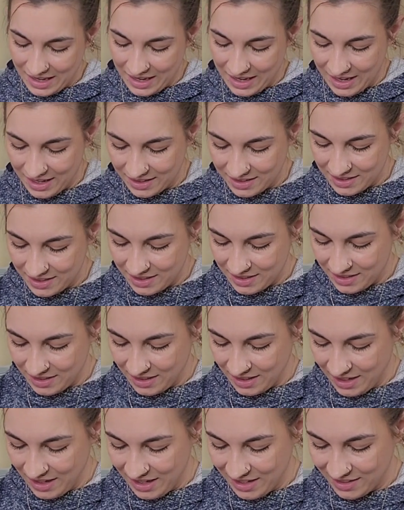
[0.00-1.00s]
It's
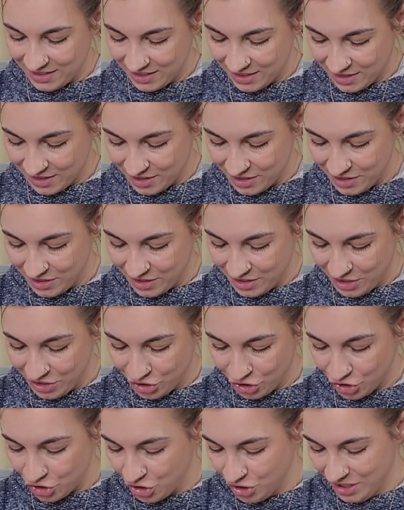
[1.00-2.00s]

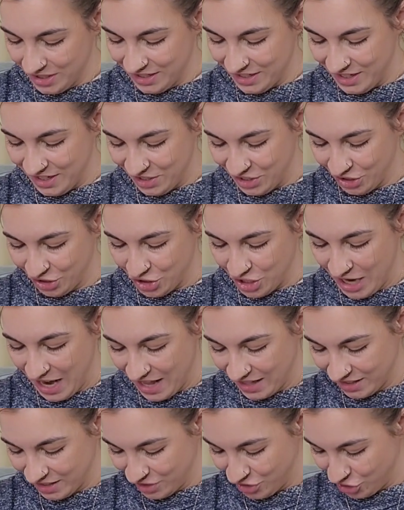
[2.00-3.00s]
a
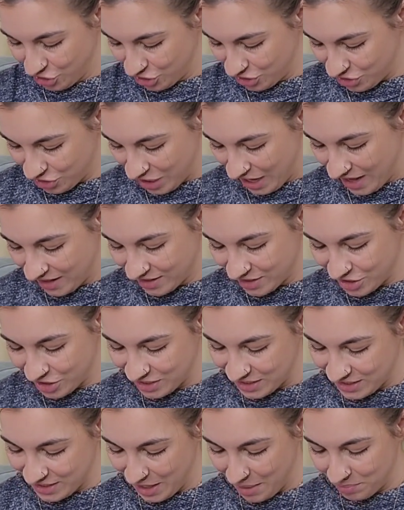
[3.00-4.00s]
challenge. Challenge
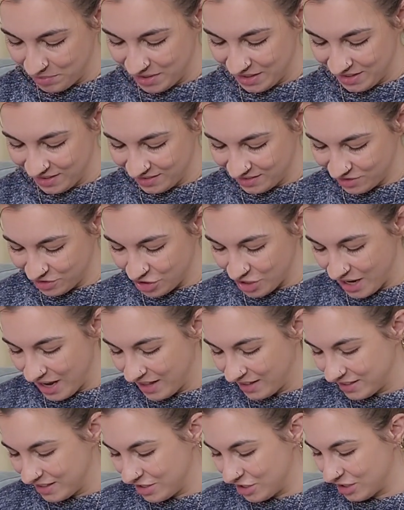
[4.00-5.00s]
accepted,
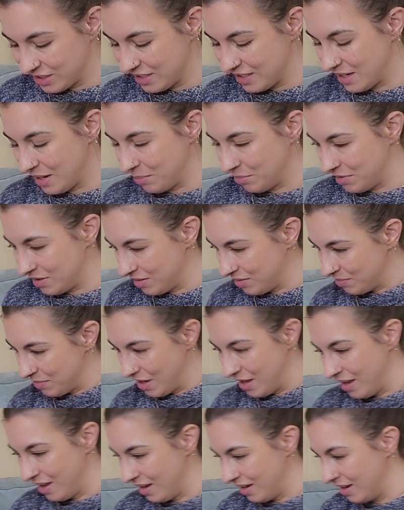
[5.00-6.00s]

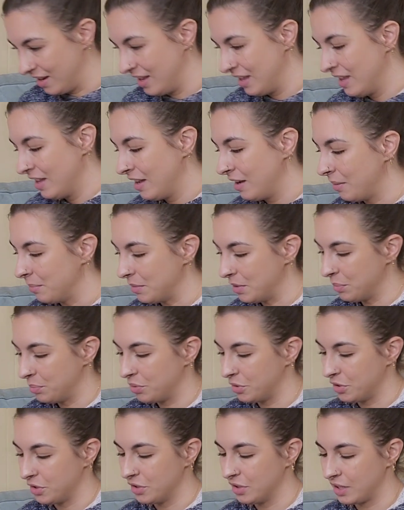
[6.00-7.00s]
man. I'm going to
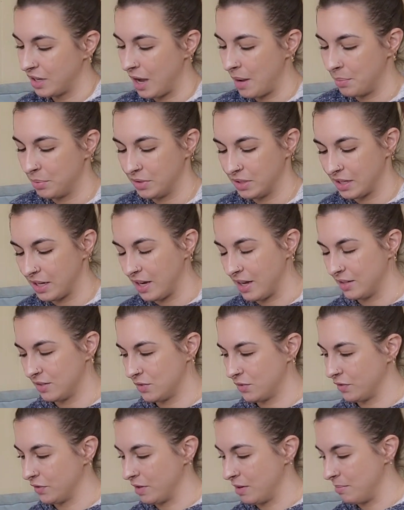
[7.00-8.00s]
pull a couple of
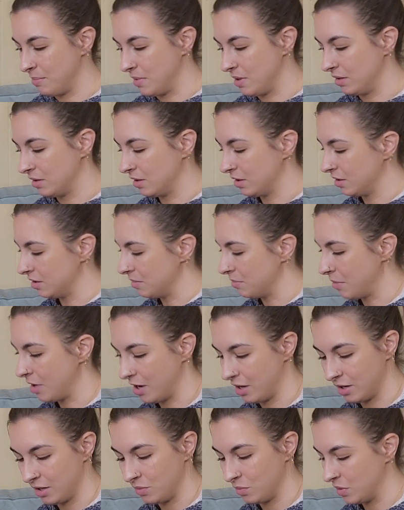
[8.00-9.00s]
cards from the
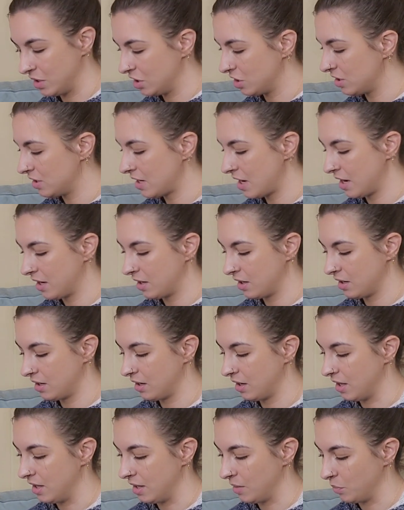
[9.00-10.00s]
Modern Witch deck,
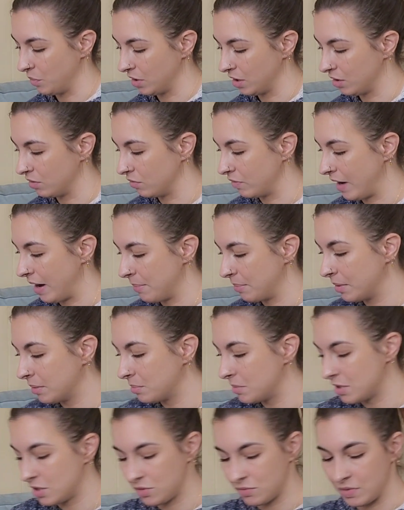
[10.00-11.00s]
and then we're going to wrap
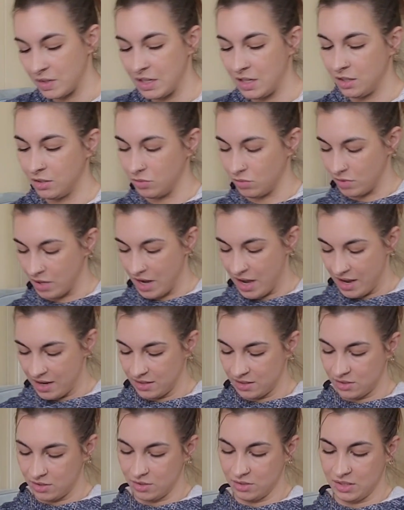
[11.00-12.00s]
up this reading, you
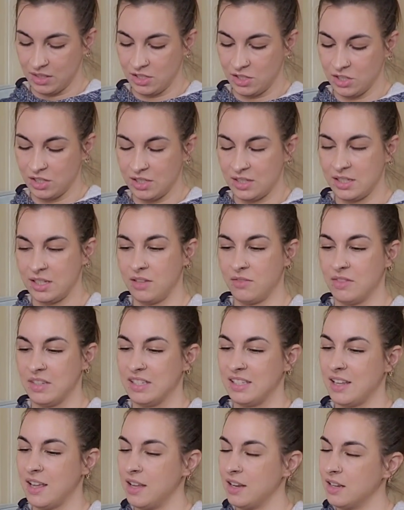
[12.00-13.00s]
guys. So let's just see if
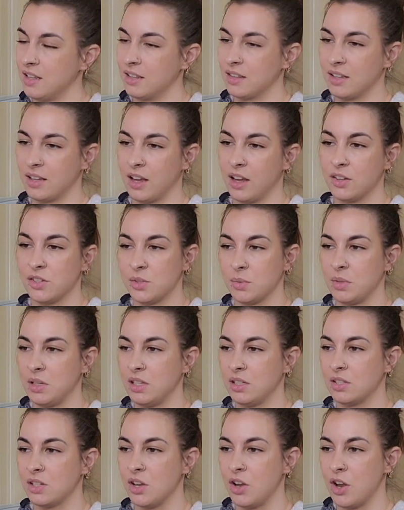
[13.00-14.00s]
there's anything else we
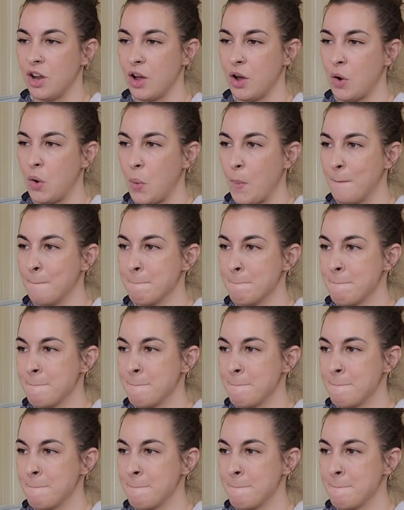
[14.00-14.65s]
need to know